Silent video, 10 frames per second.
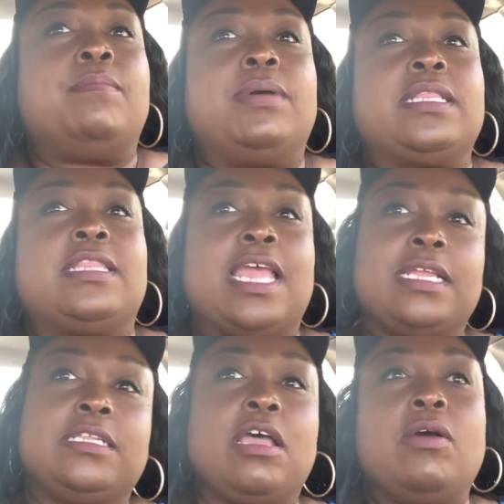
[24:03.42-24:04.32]
but
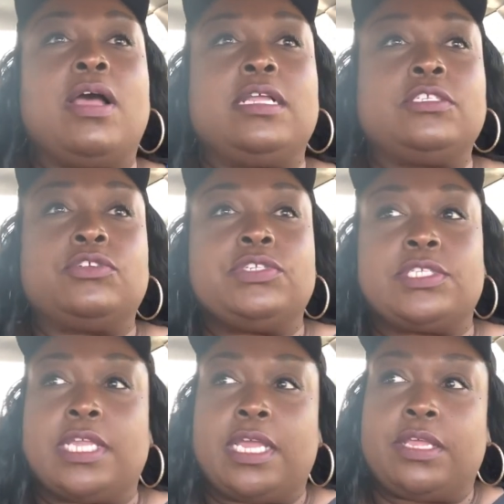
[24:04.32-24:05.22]
they don't
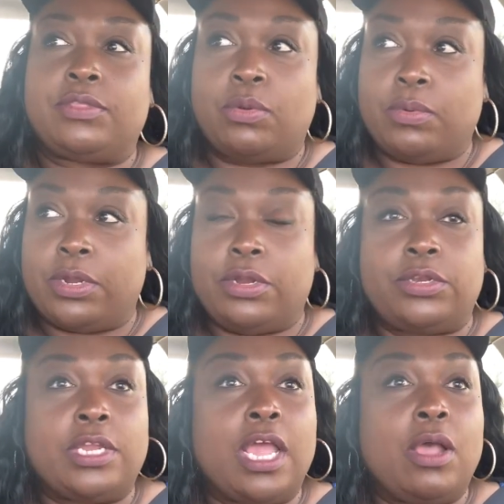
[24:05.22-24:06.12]
understand the
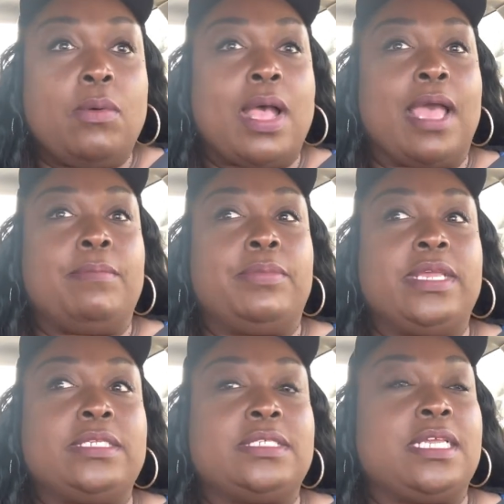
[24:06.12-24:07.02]
word. No, I'm
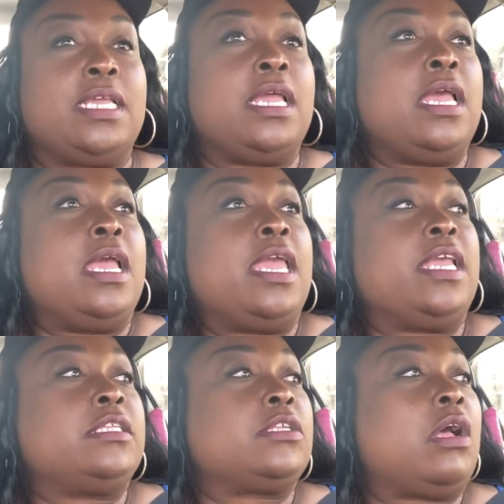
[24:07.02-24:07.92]
busy.
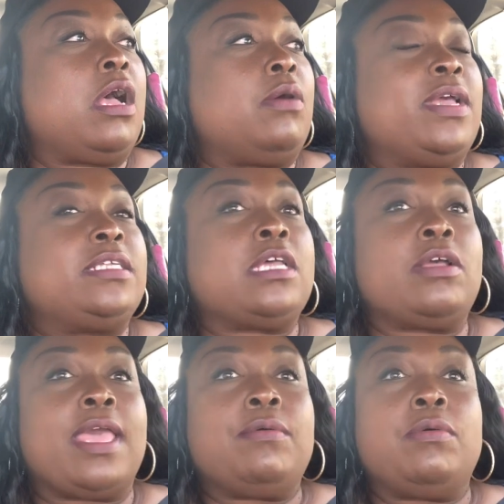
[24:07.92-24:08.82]
It's always,
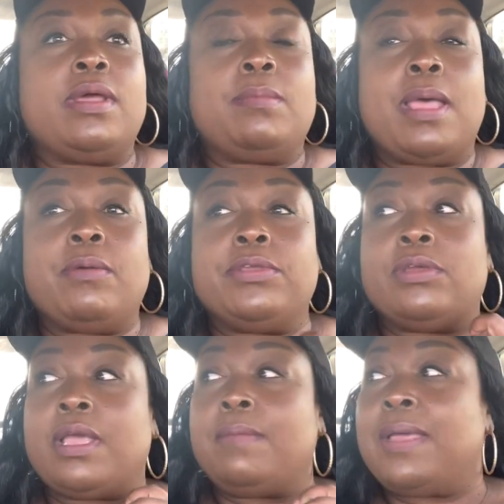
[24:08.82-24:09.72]
okay, well, what about when
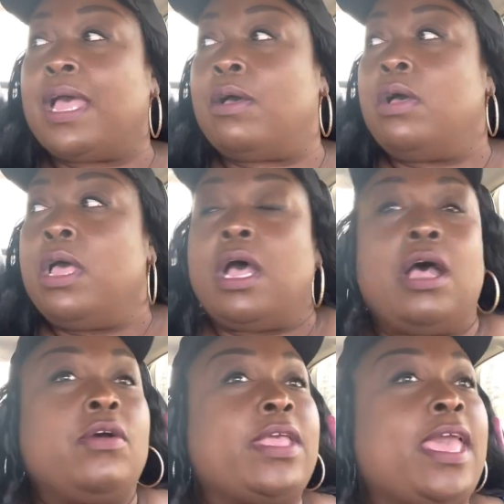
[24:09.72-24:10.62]
you come out?
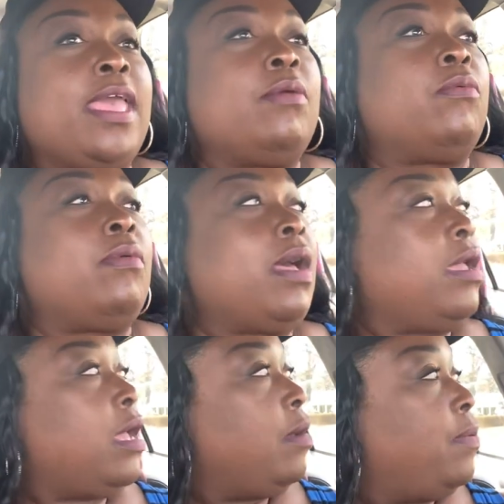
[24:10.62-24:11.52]
Okay,
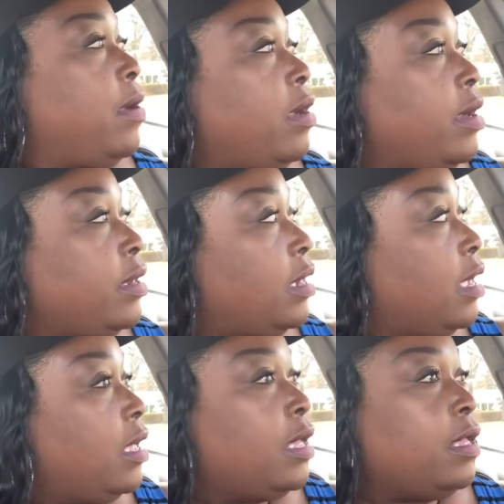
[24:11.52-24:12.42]
what a part
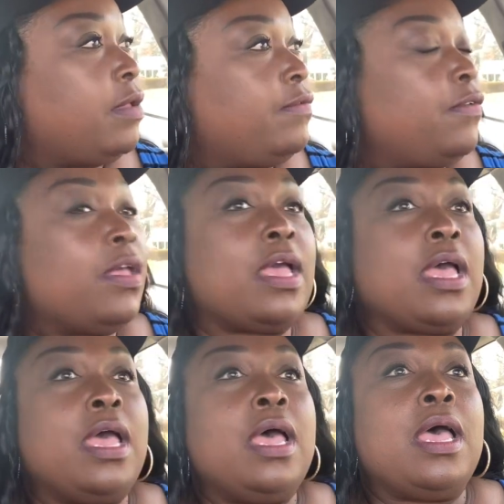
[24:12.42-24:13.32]
of,
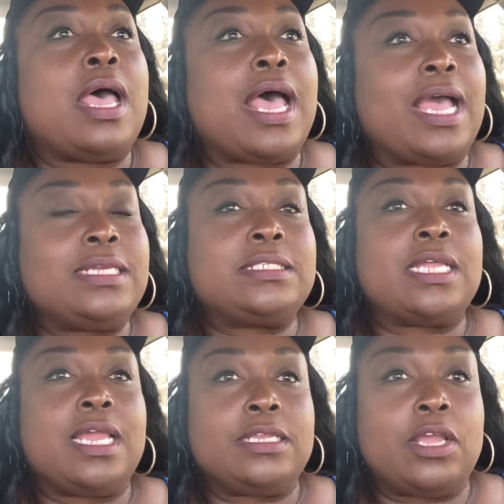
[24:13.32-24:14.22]
I
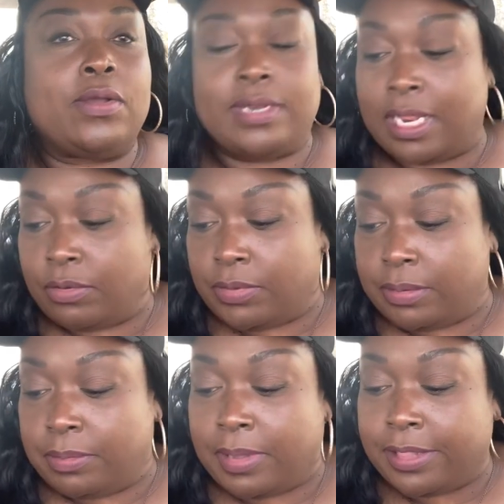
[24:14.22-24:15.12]
said no and I don't want
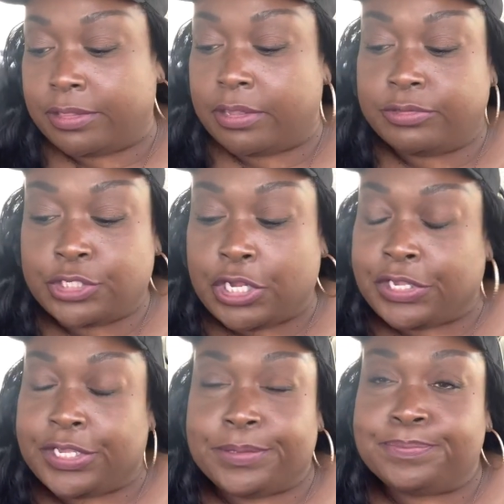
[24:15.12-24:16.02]
to be bothered. Don't y'all
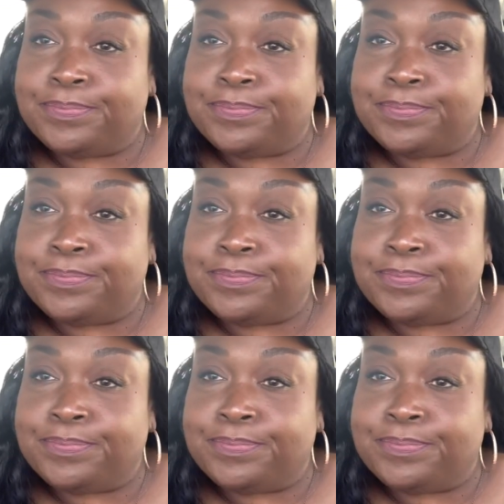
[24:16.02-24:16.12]
get